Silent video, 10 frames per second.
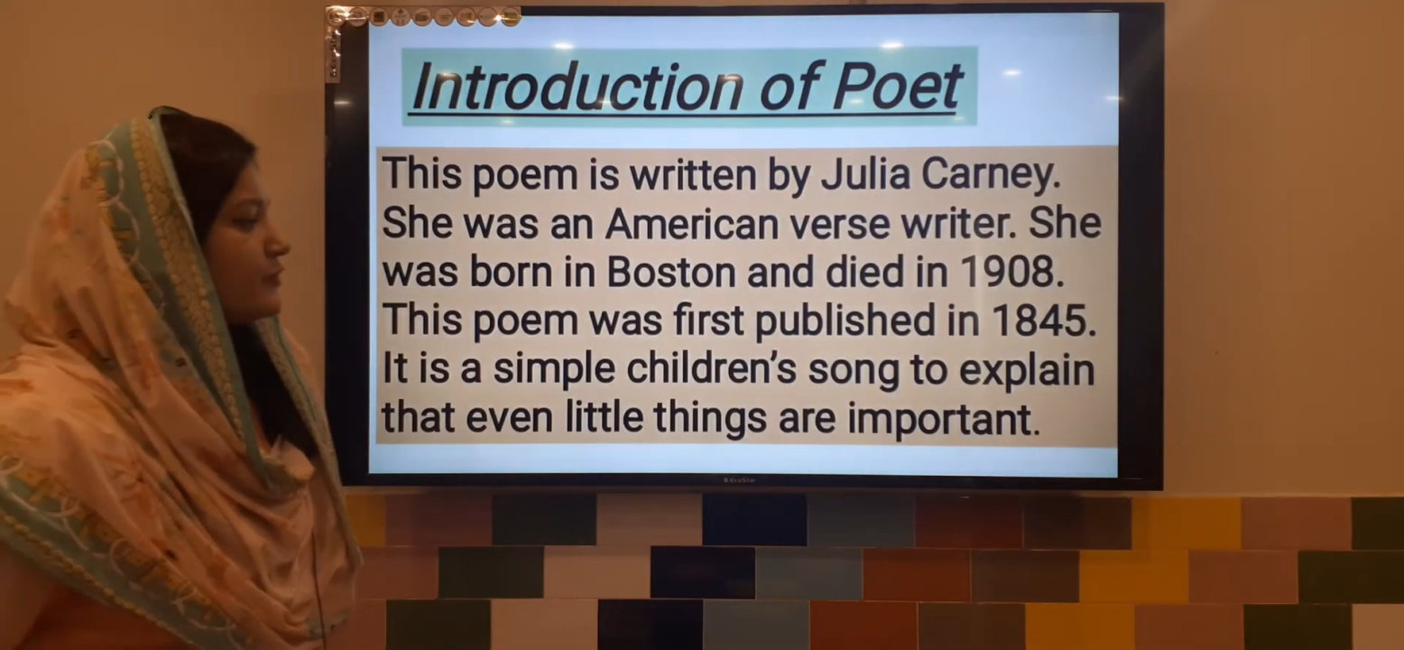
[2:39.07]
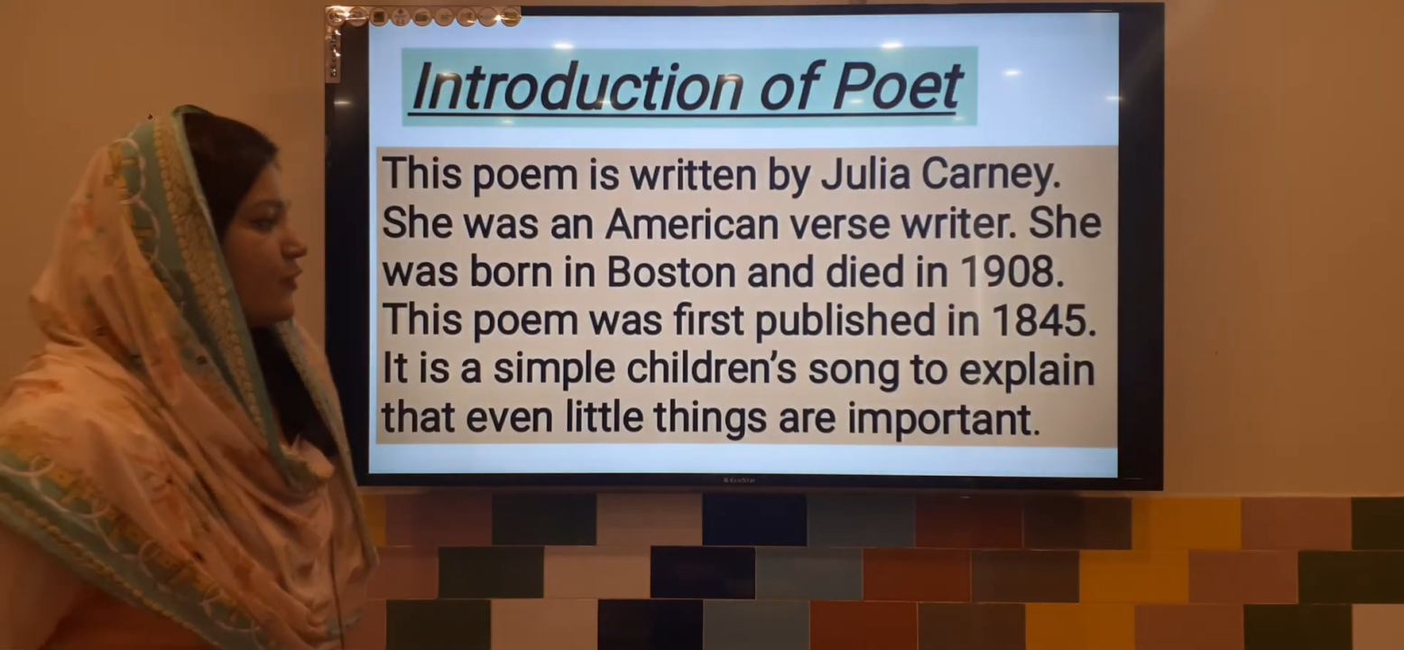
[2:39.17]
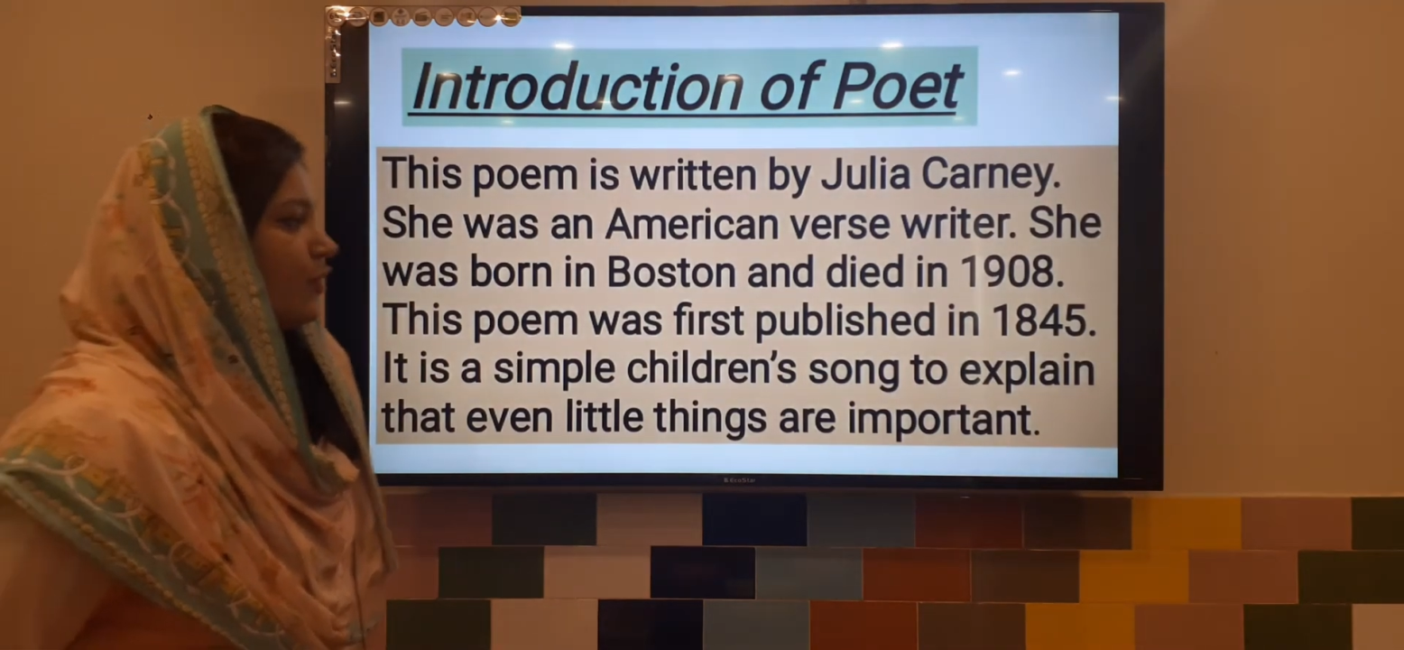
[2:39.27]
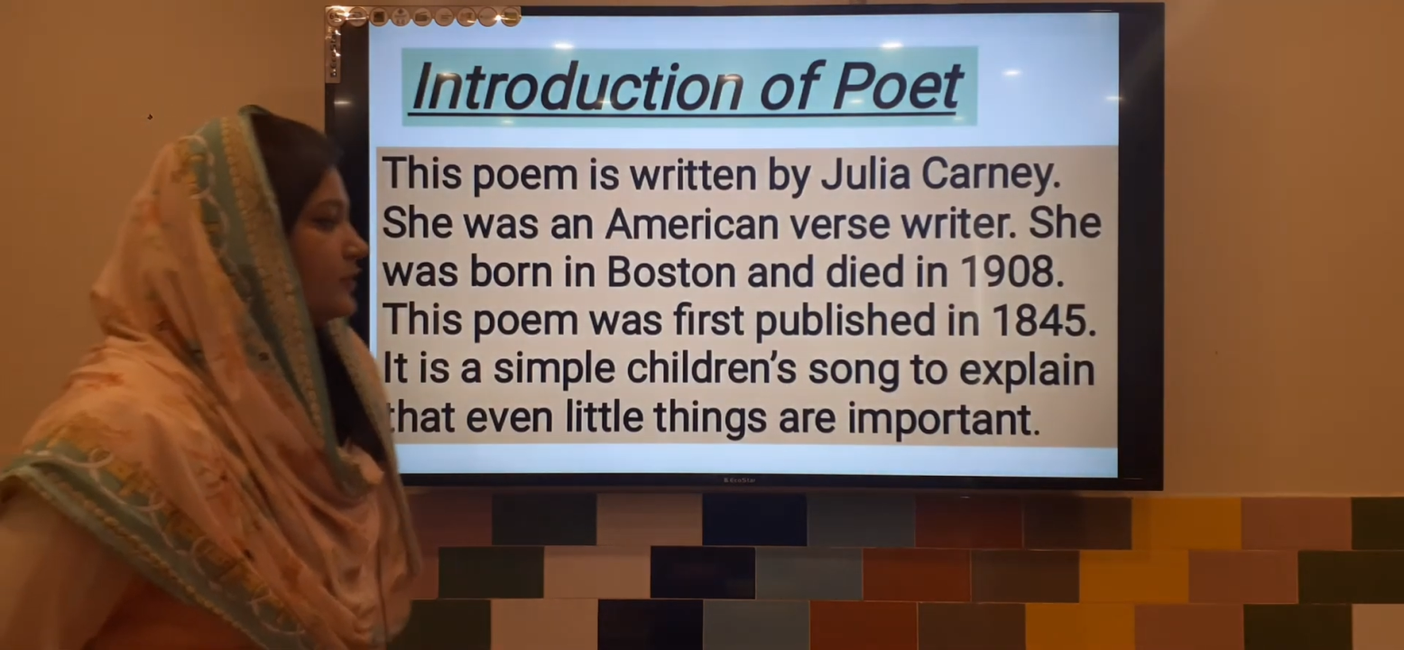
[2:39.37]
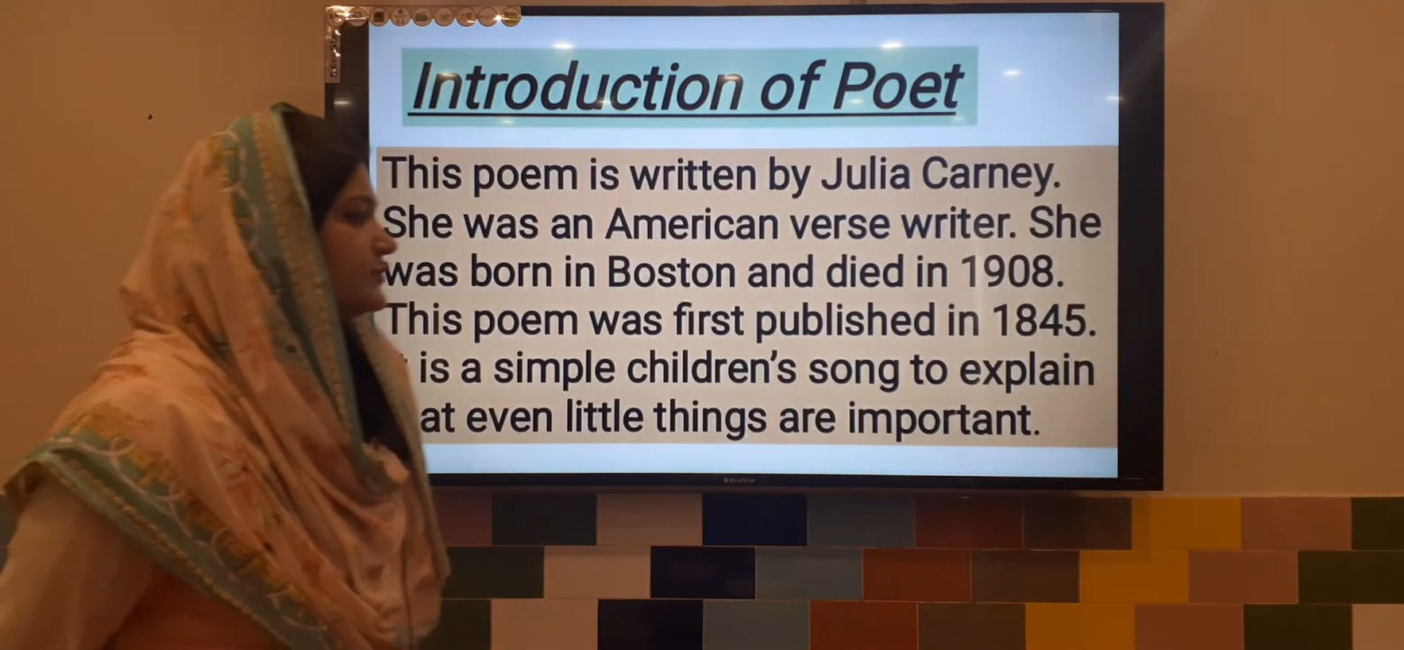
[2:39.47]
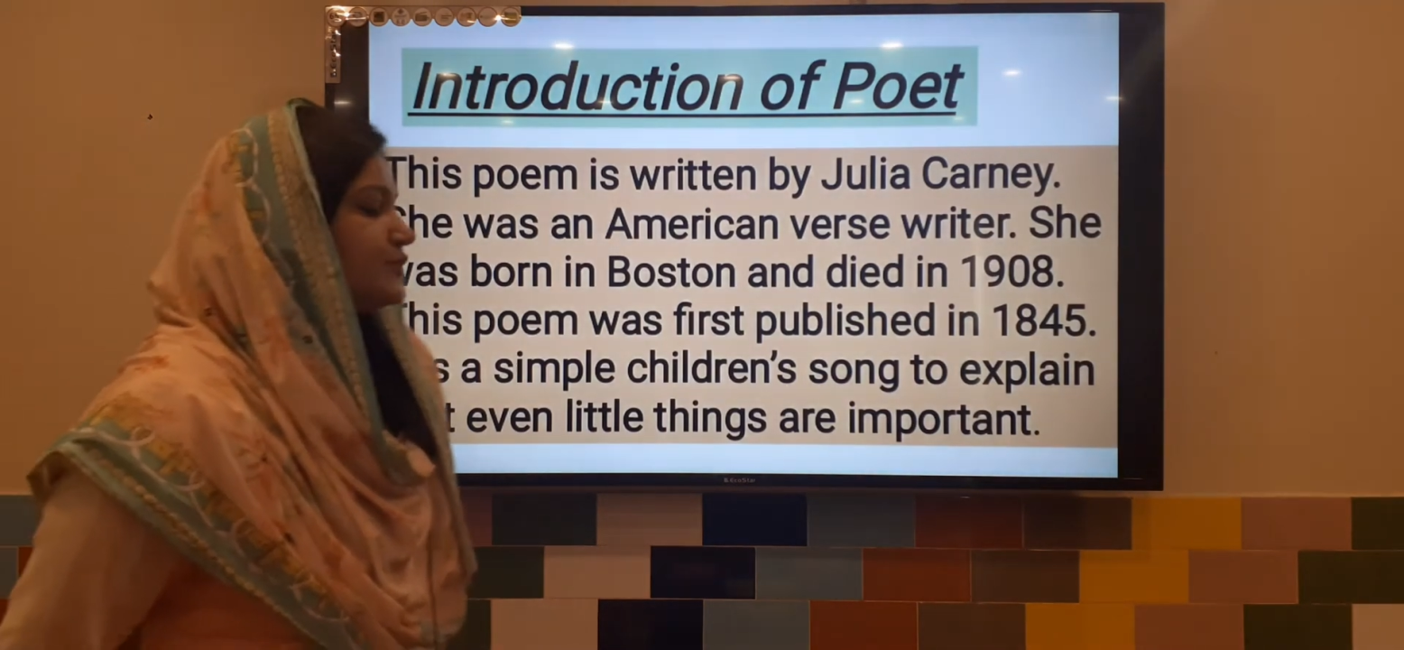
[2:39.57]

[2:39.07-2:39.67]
song